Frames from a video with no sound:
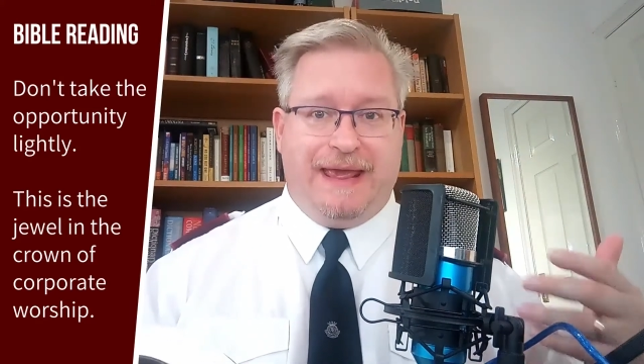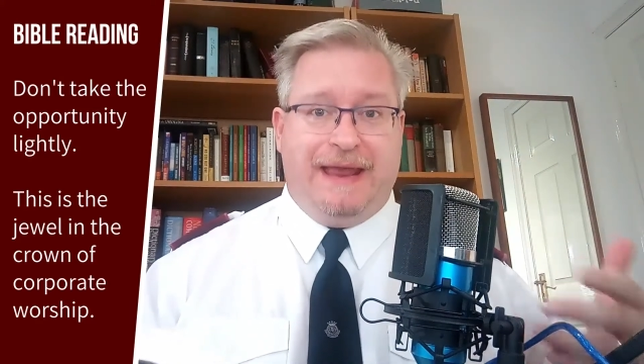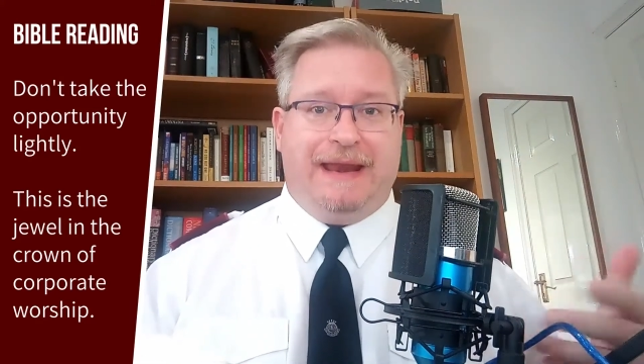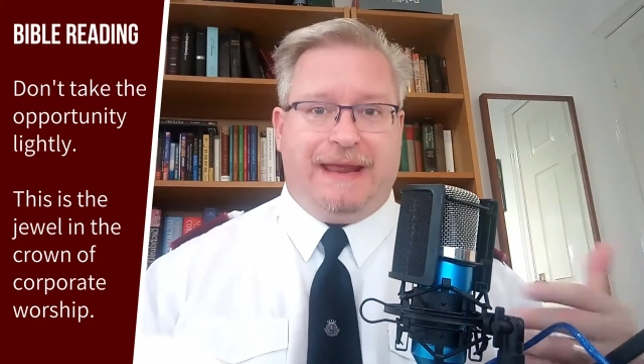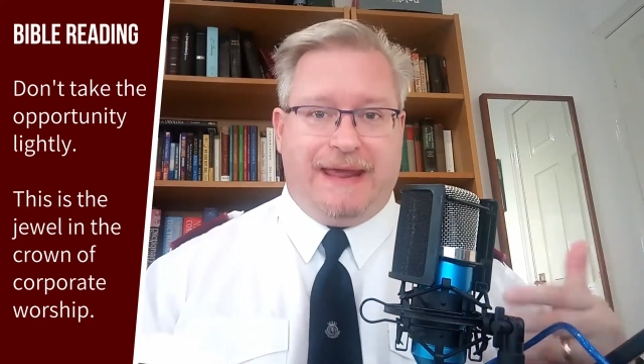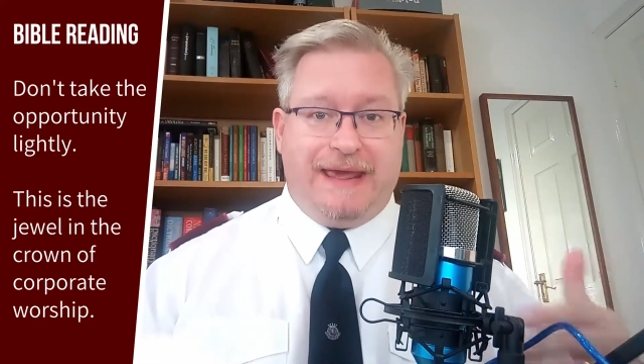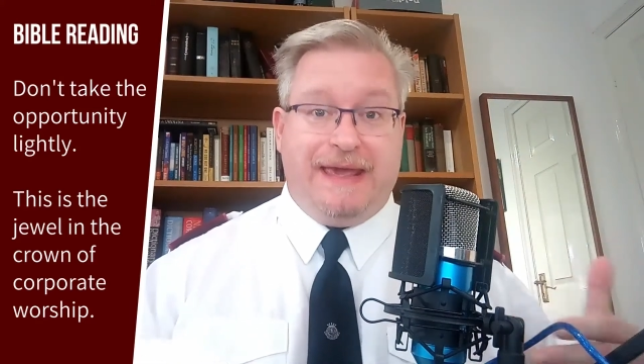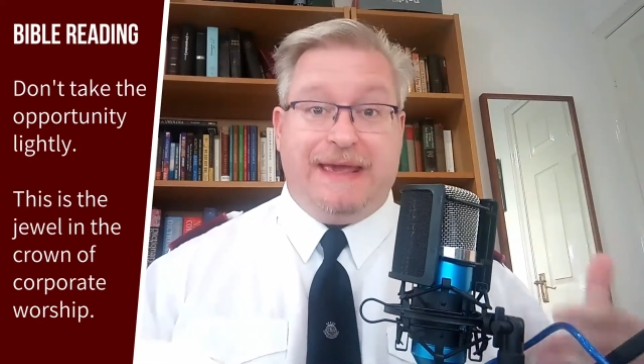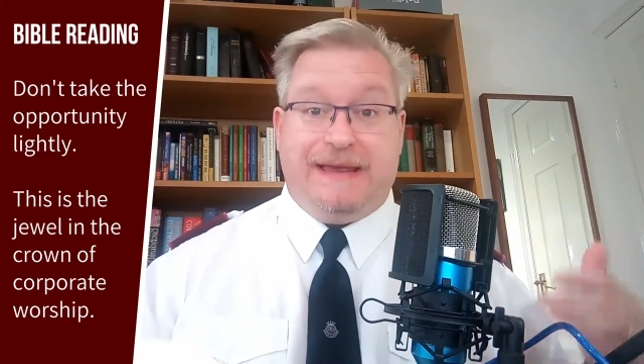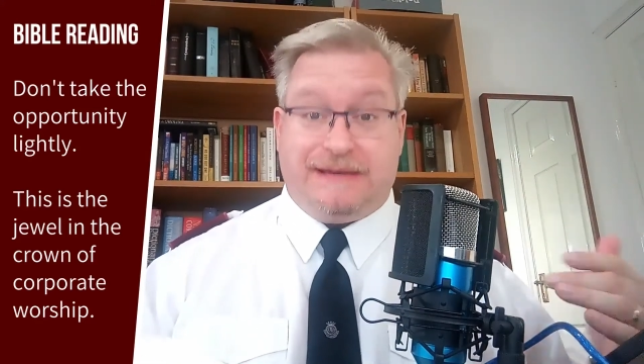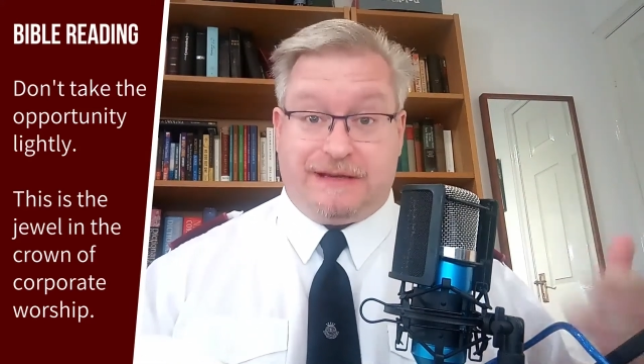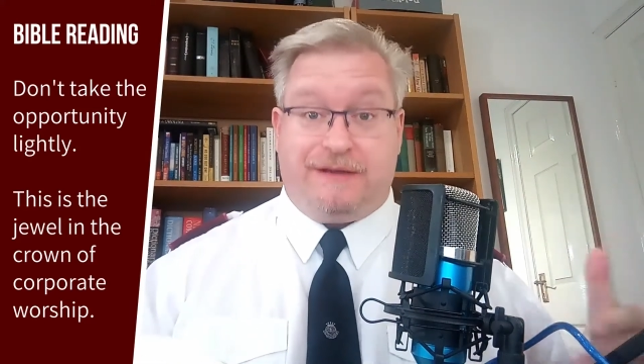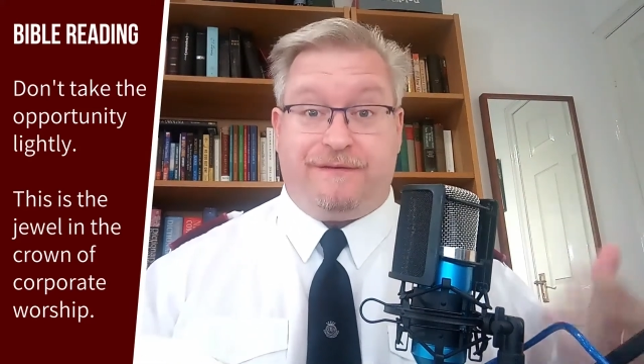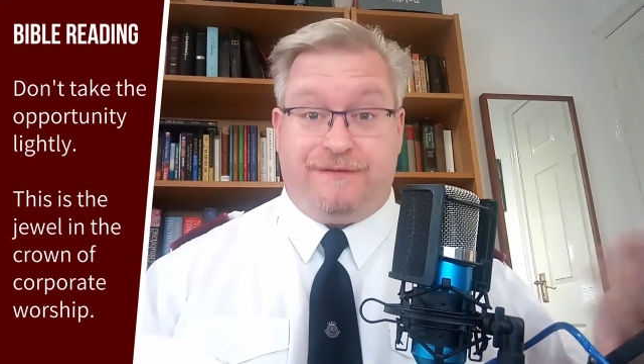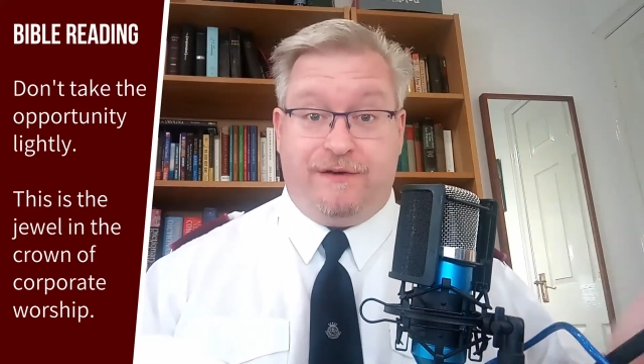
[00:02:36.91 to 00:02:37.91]
ill at
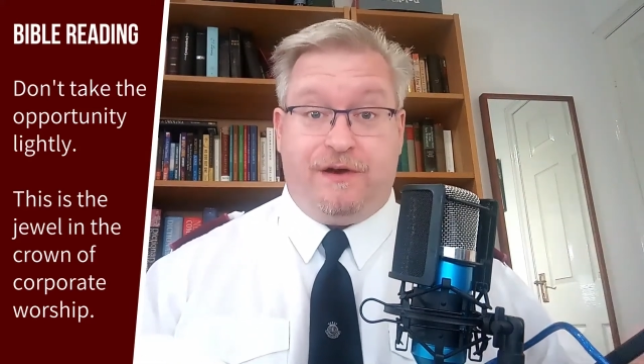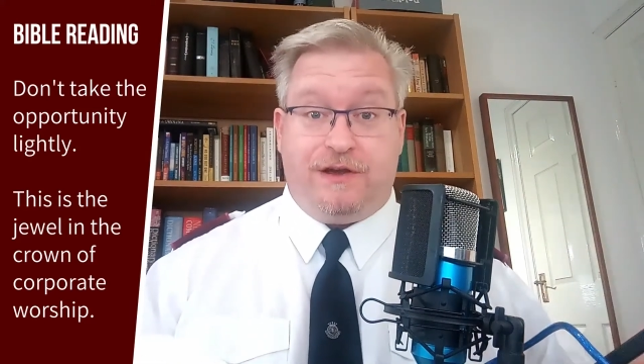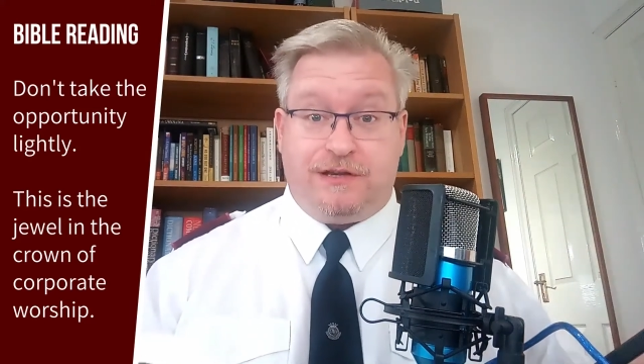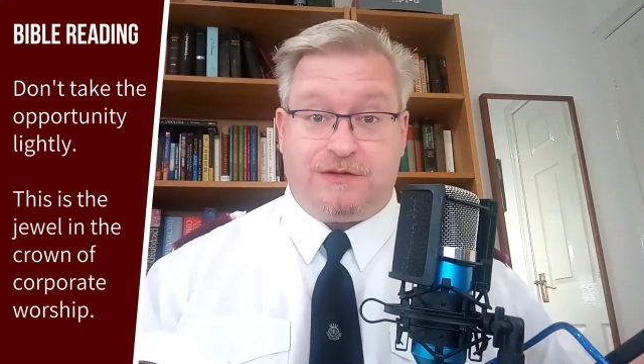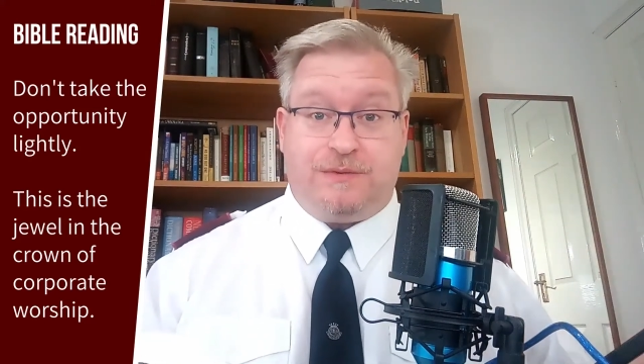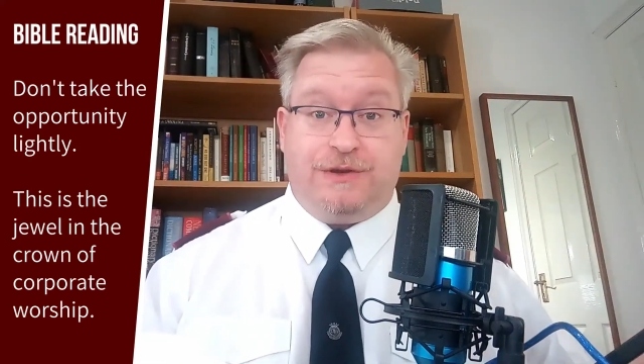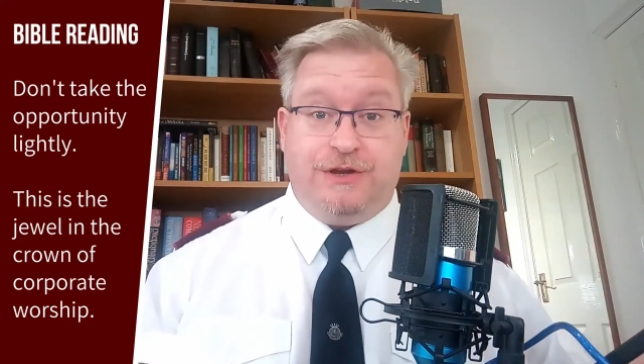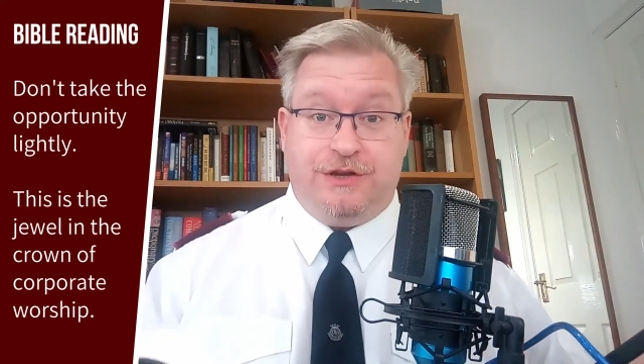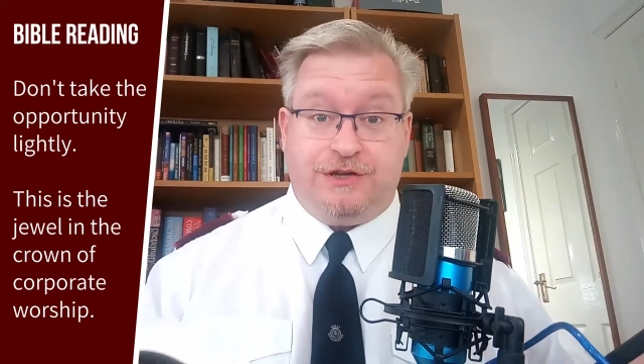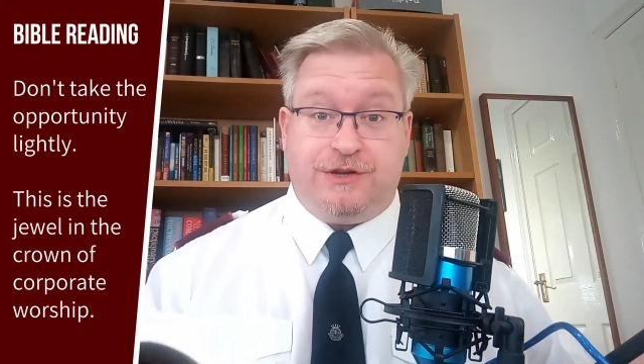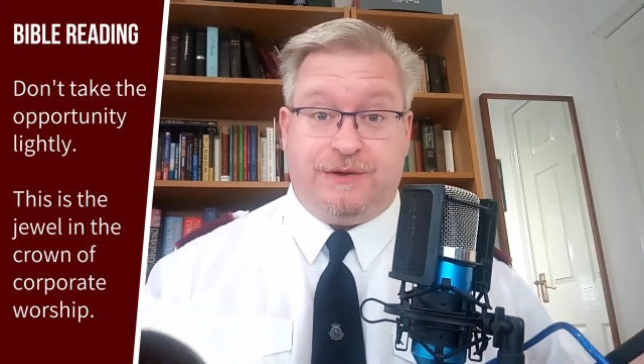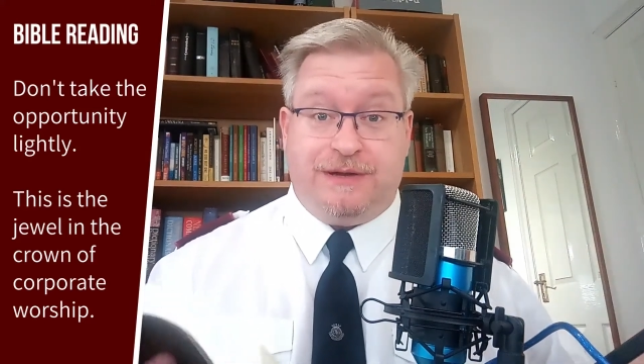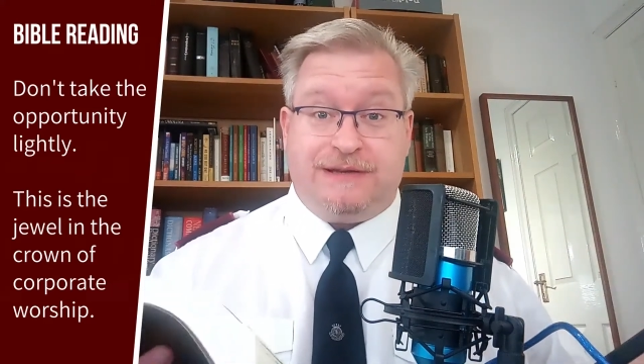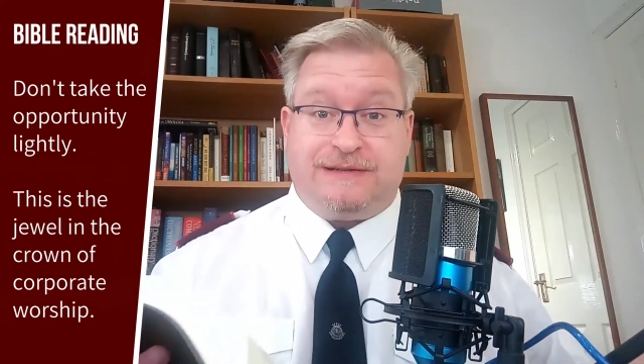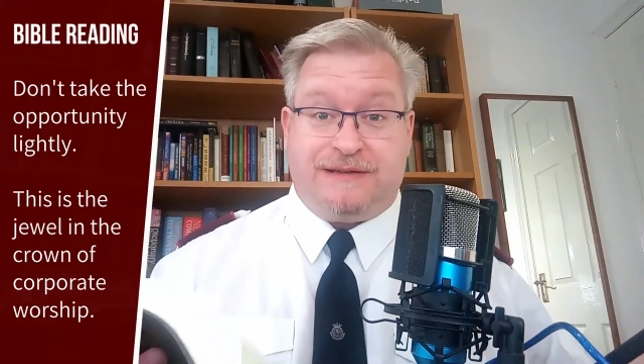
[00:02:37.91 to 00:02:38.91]
ease at first when you
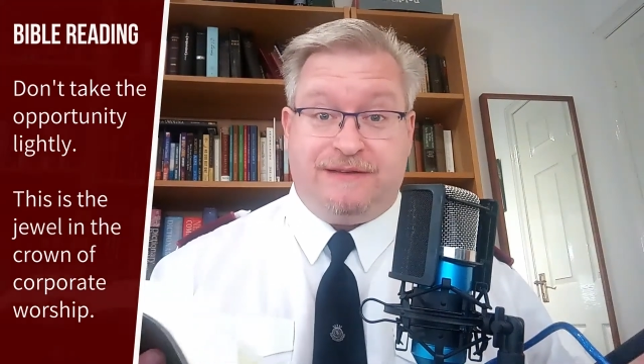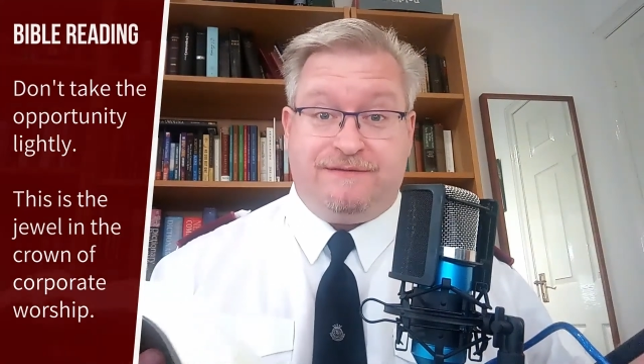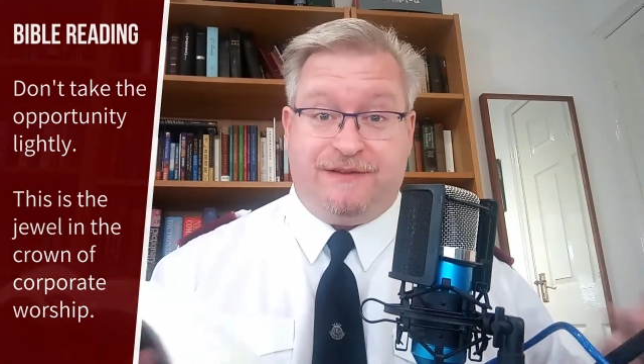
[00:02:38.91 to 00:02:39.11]
do it